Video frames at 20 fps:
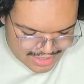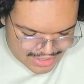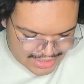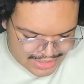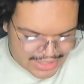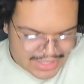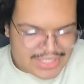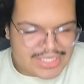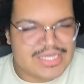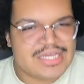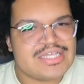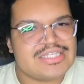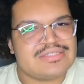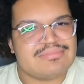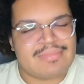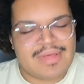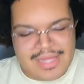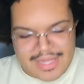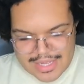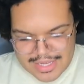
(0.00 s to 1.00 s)
all I need
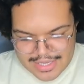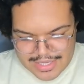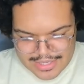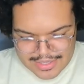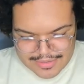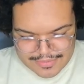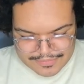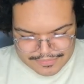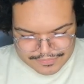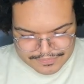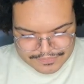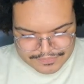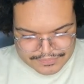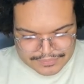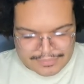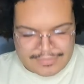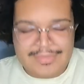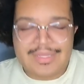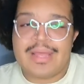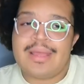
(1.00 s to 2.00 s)
is my...
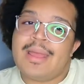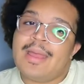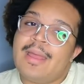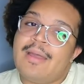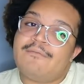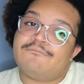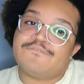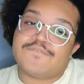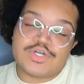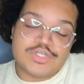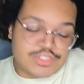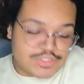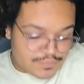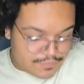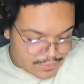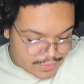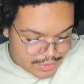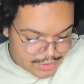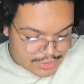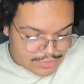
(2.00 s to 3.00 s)

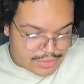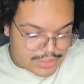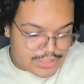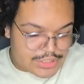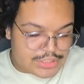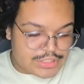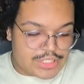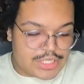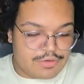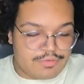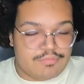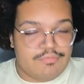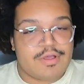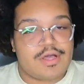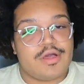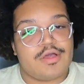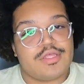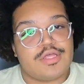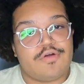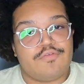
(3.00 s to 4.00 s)
First of all, you need to carry
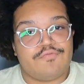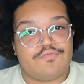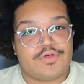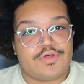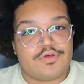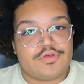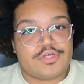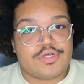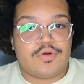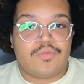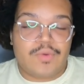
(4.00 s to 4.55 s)
around your phone,